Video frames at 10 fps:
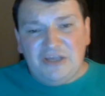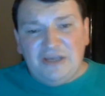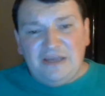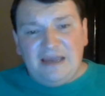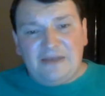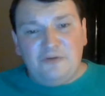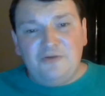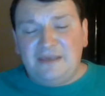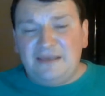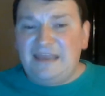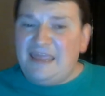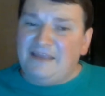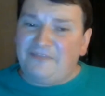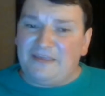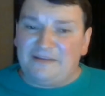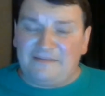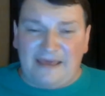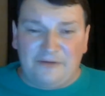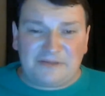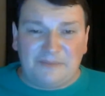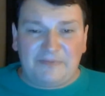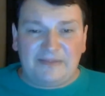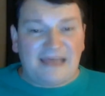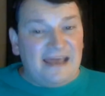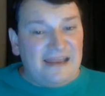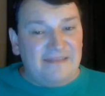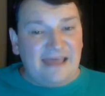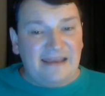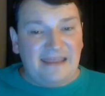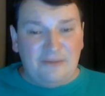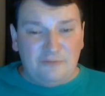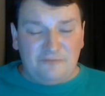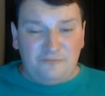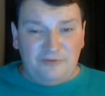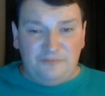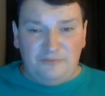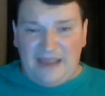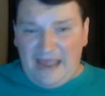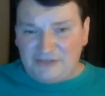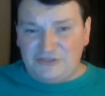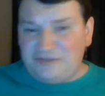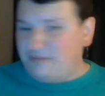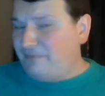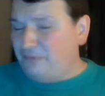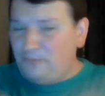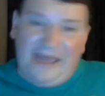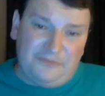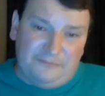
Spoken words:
I know you could get an egg at the end of that or something like that, and that egg would hatch into something random.